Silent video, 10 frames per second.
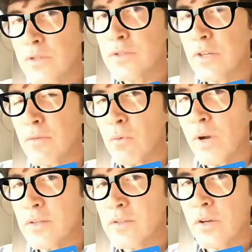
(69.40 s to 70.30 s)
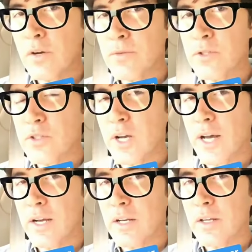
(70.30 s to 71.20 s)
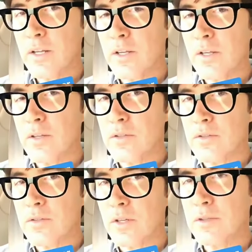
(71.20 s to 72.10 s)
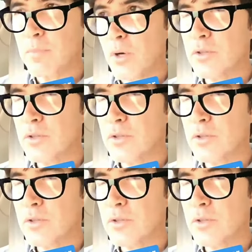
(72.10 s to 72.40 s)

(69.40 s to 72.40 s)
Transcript: different ways to know if your shot is exposed